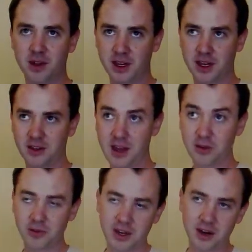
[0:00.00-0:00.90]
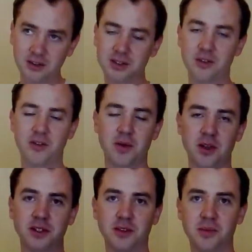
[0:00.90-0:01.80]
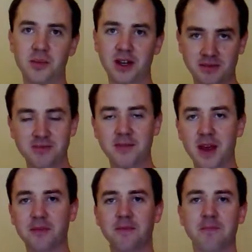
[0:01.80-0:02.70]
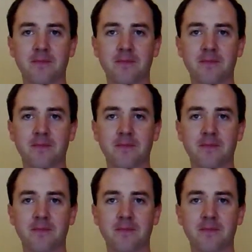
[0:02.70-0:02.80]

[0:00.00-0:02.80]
they can downgrade also if they want to. But yeah.